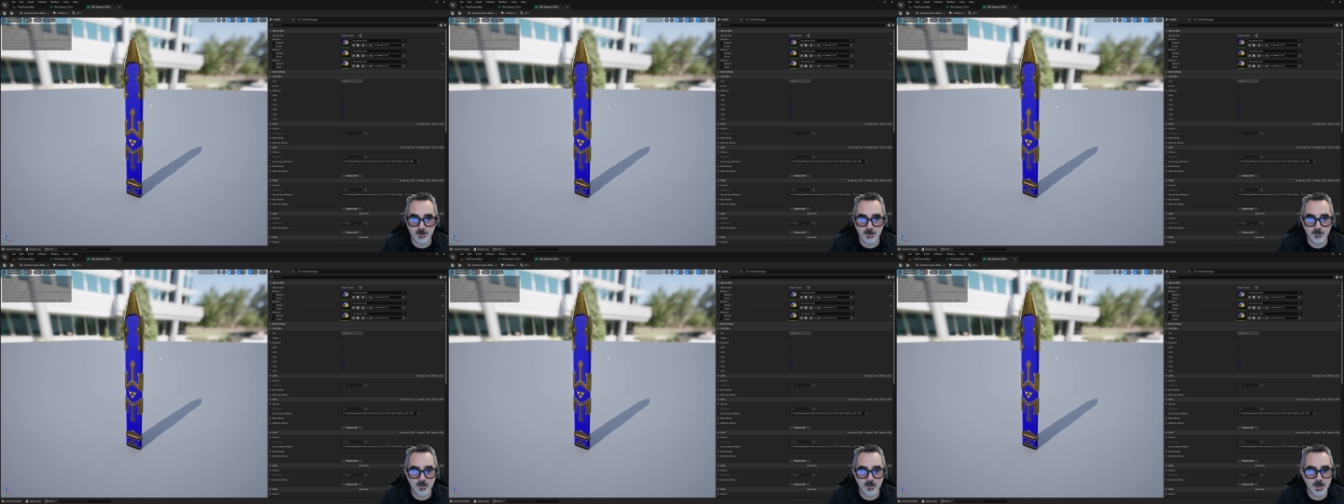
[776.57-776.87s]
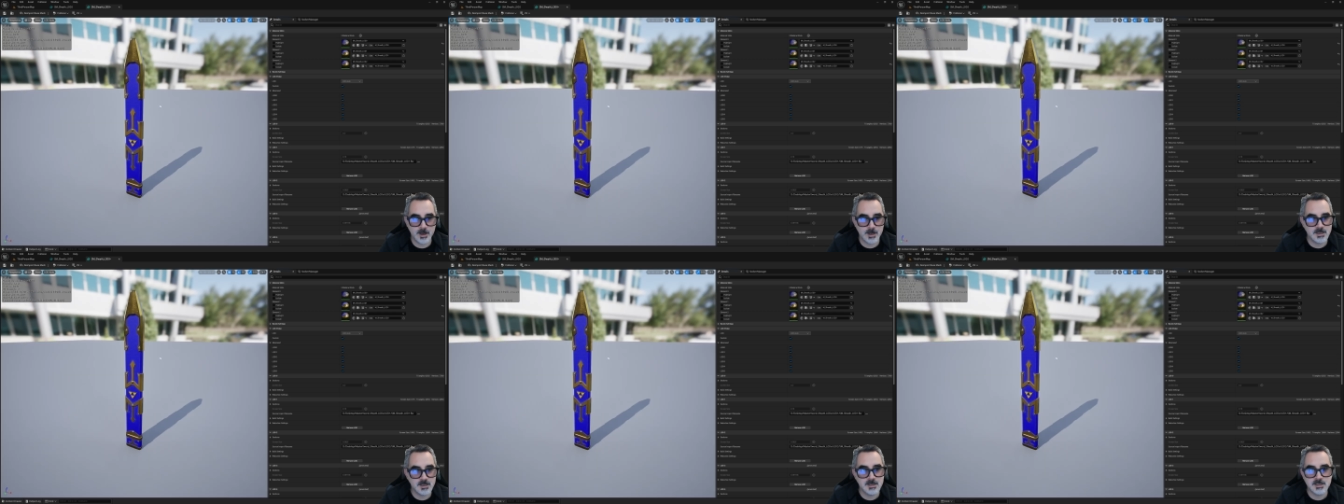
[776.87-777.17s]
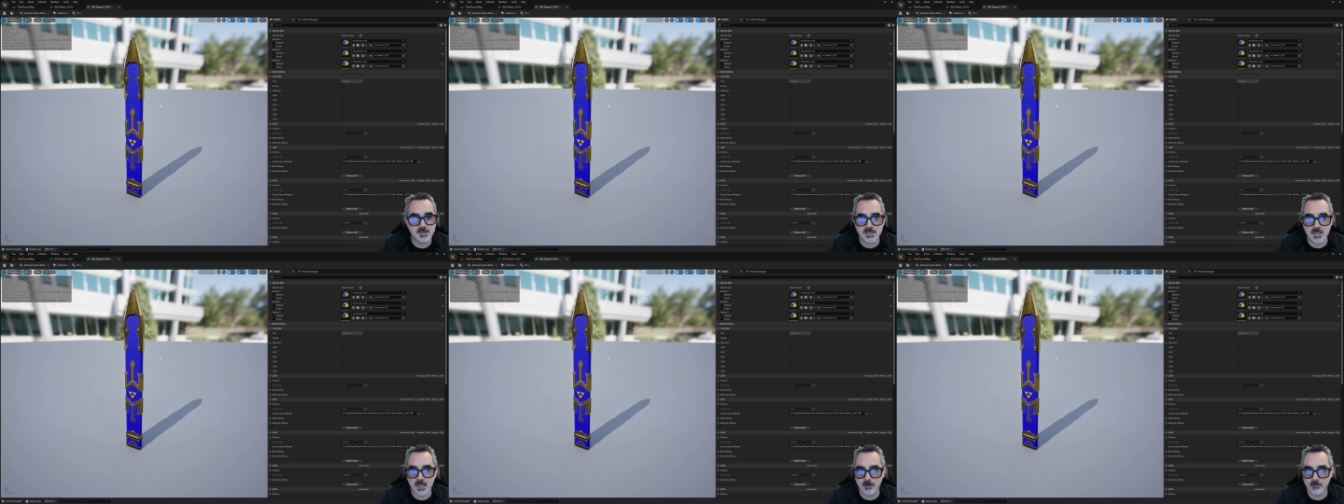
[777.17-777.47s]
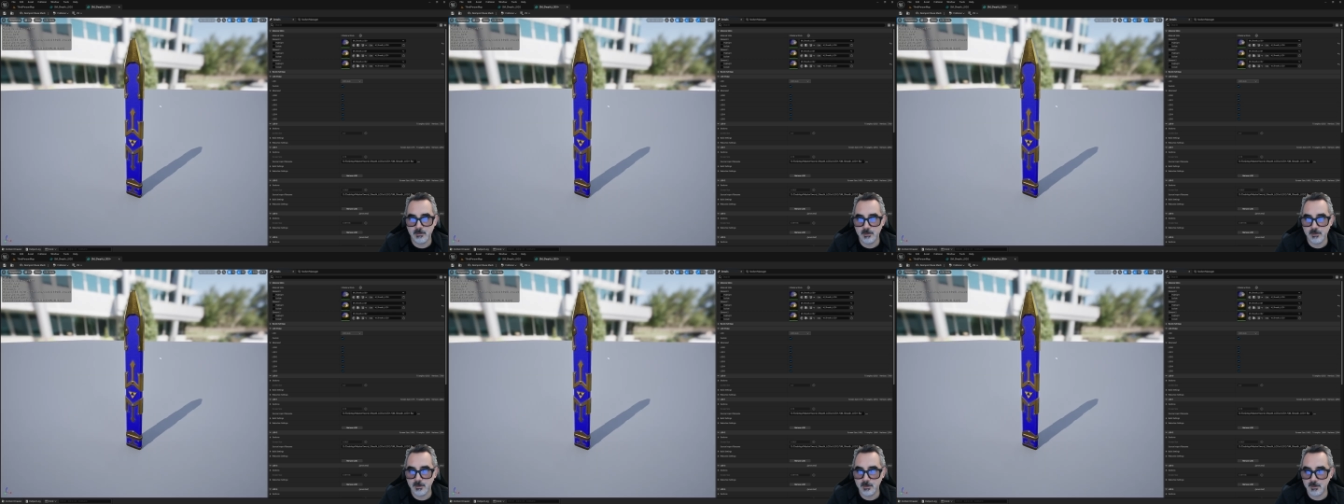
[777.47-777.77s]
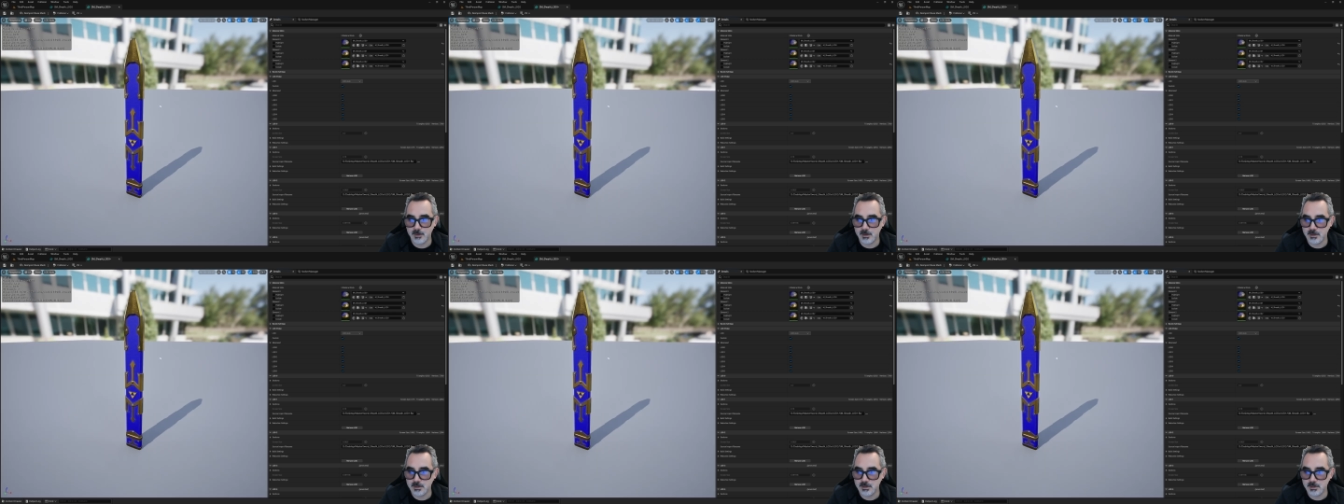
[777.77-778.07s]
that is everything
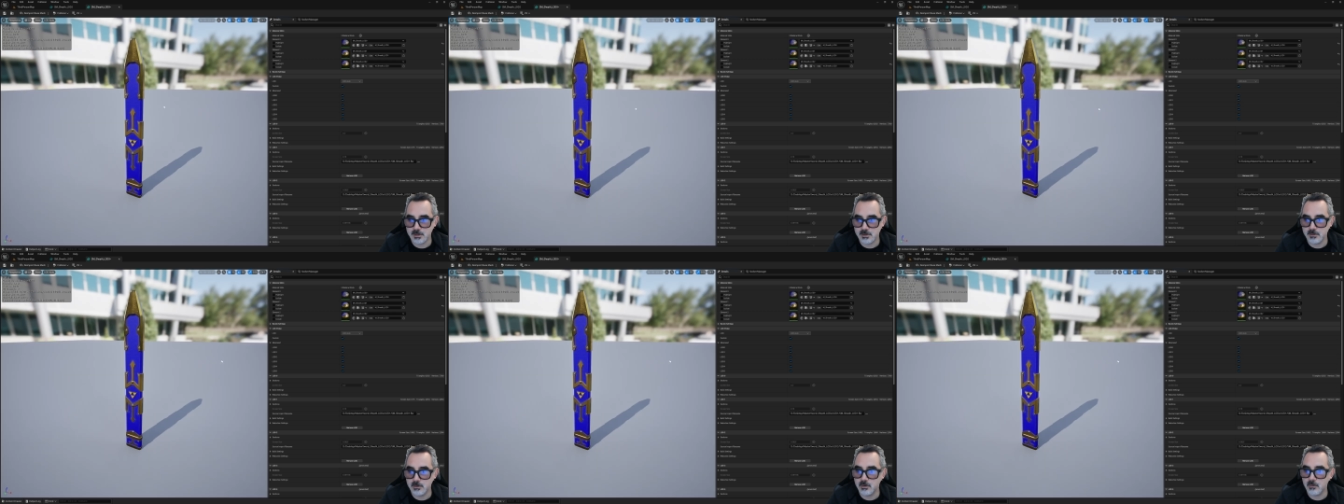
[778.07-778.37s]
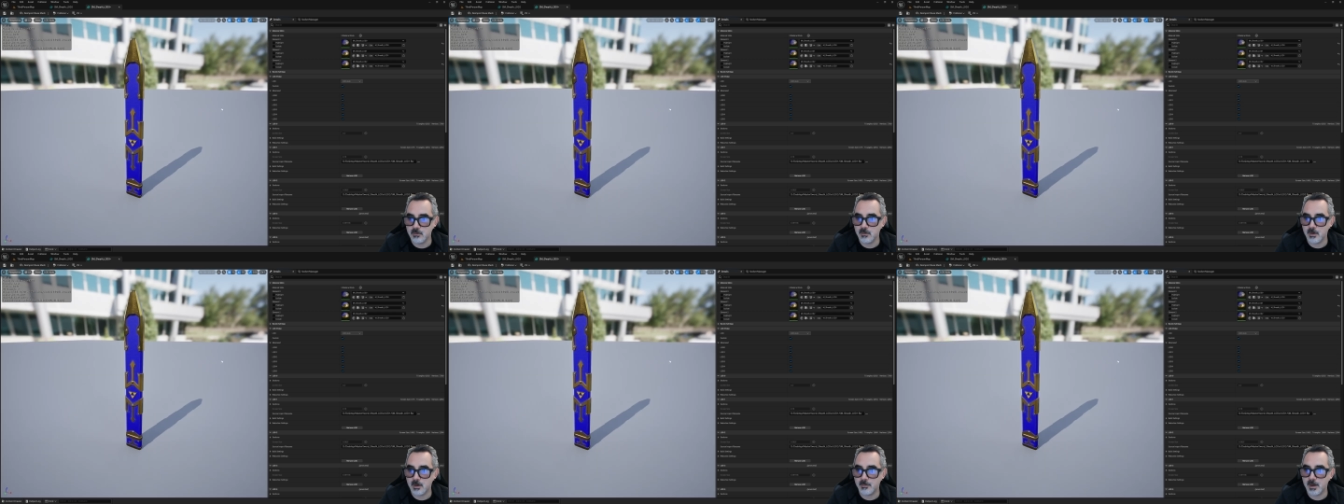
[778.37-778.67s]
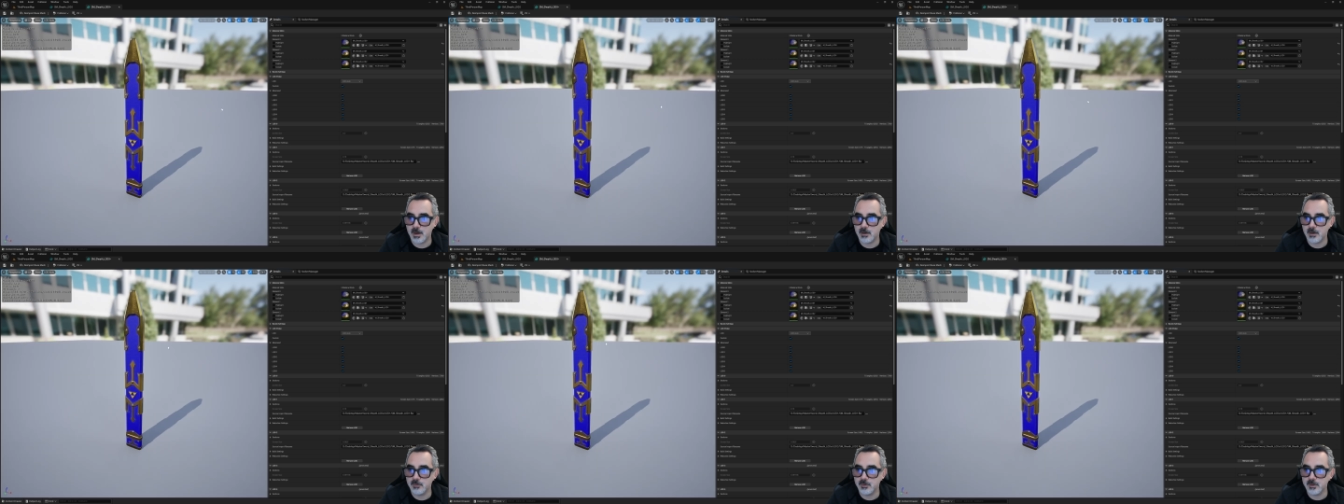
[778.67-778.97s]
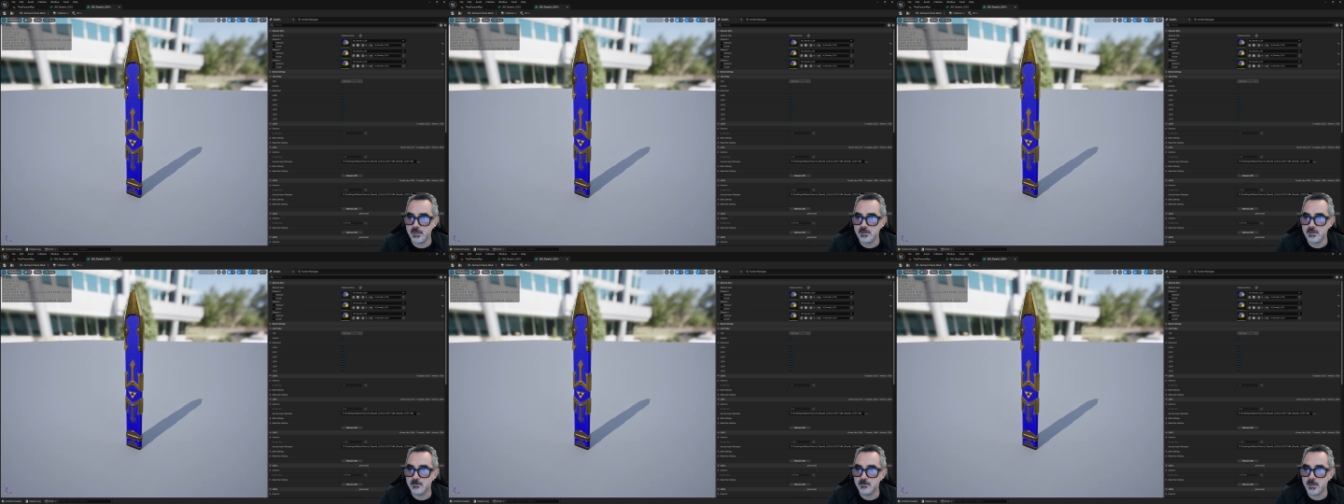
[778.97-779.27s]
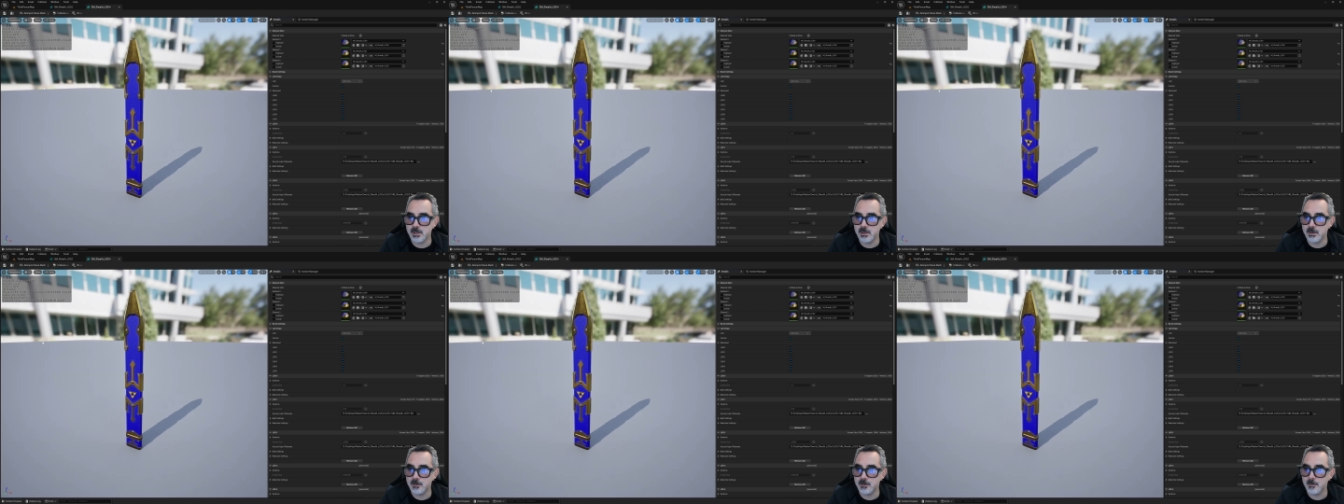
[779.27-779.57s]
there is to know about this
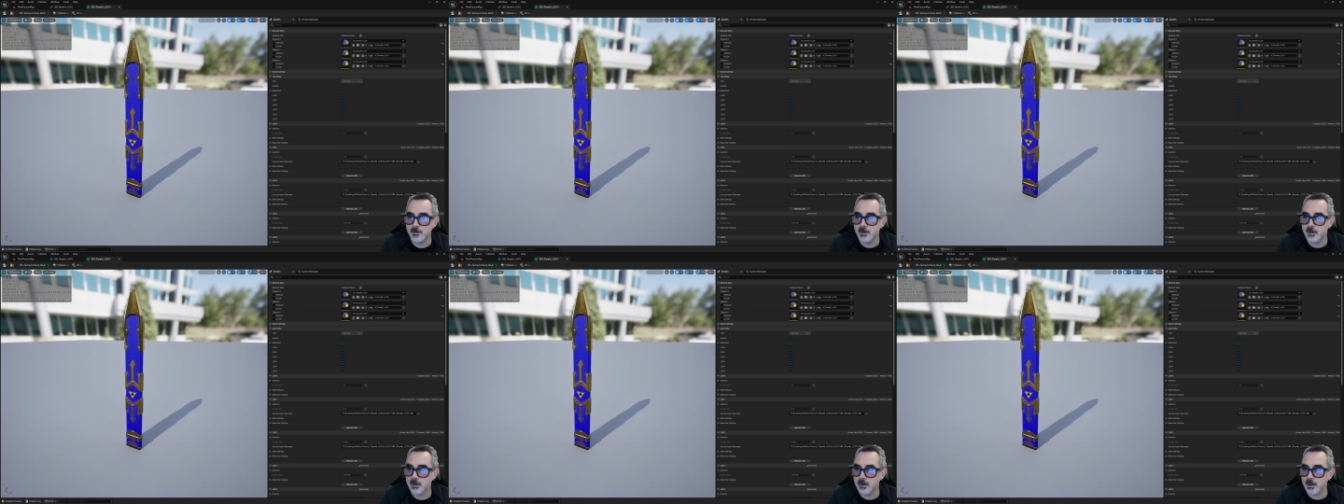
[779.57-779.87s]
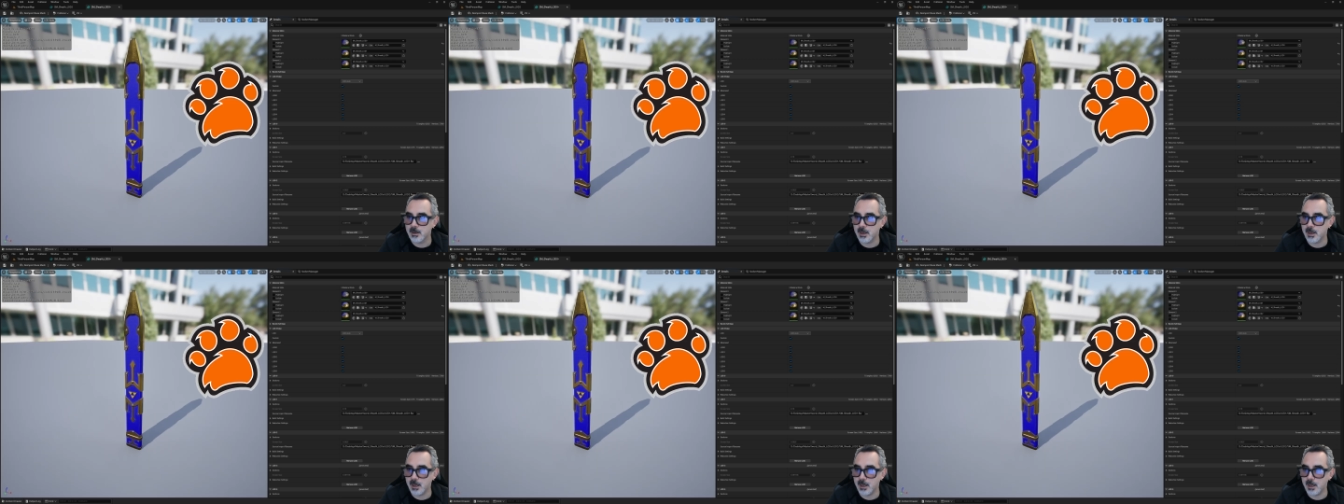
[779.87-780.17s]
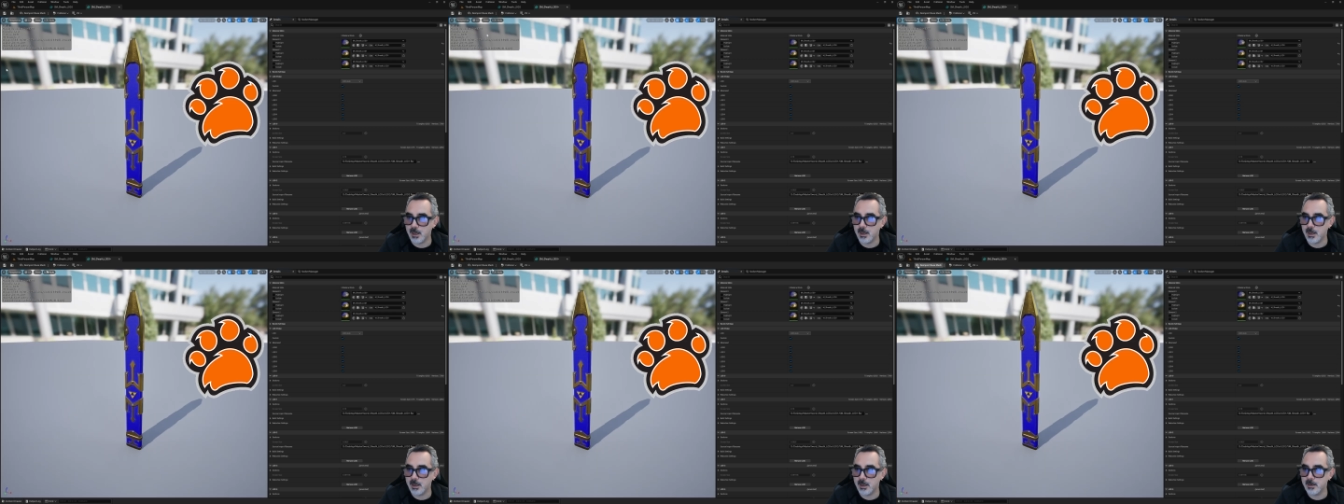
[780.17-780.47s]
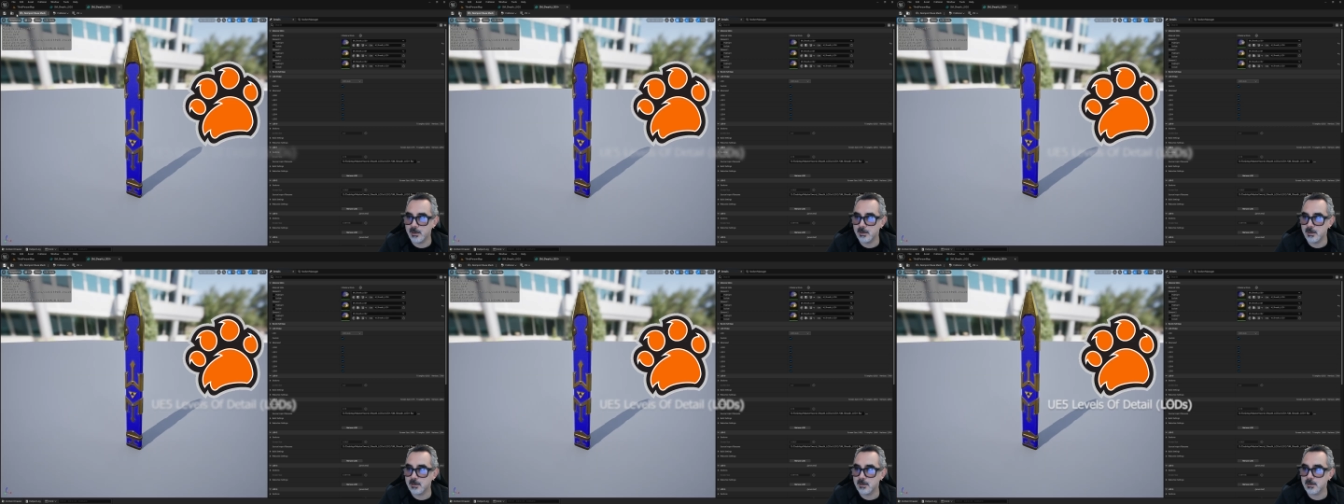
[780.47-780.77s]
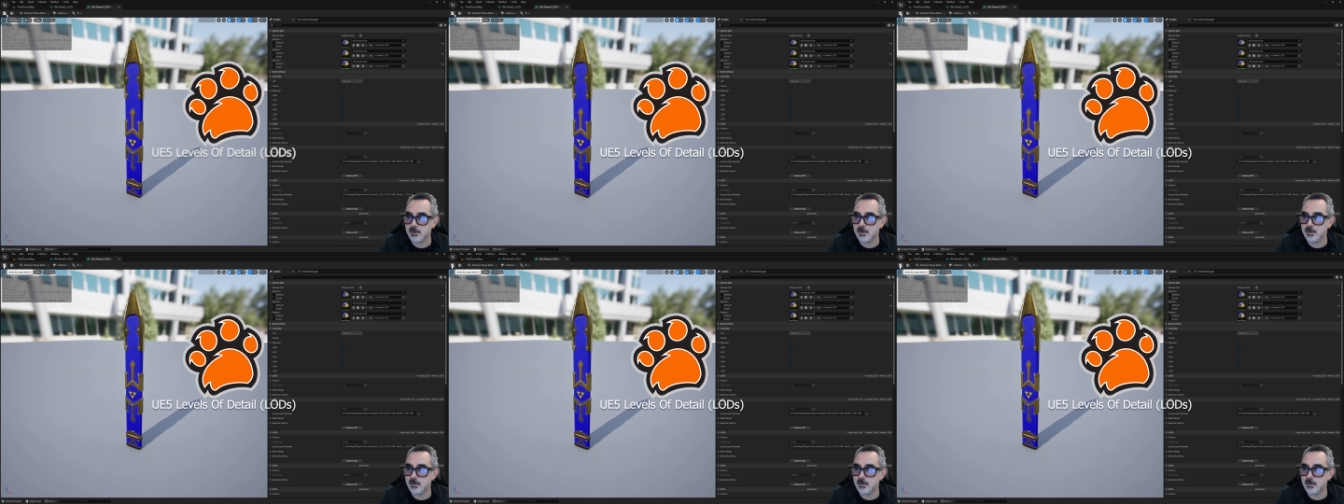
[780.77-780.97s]
video. And